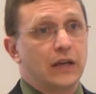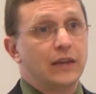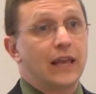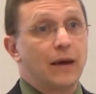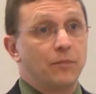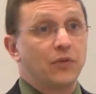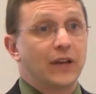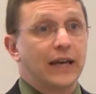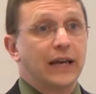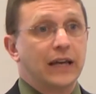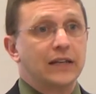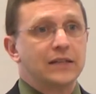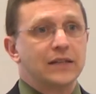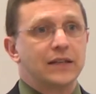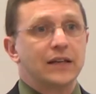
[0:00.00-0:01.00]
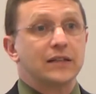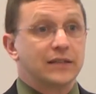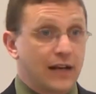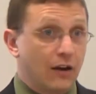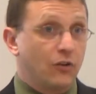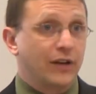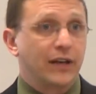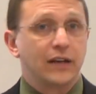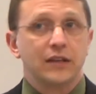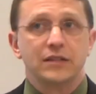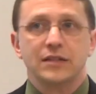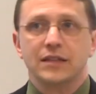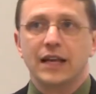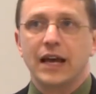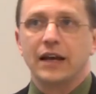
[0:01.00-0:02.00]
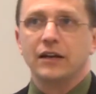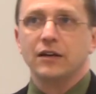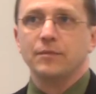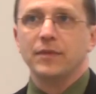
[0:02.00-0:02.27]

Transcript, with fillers: that play into this, and I will get into that in a